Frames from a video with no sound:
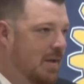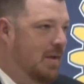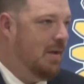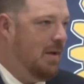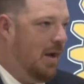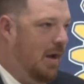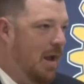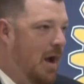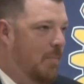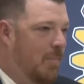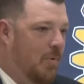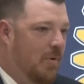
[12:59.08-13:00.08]
and
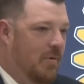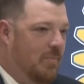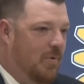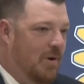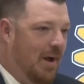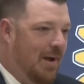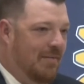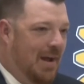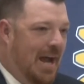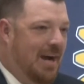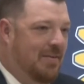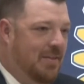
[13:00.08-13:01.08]
Justin Tucker of the
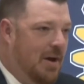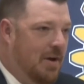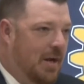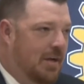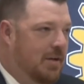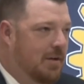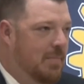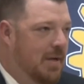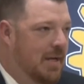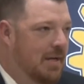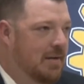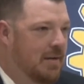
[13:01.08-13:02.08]
Lowndes County Sheriff's Office.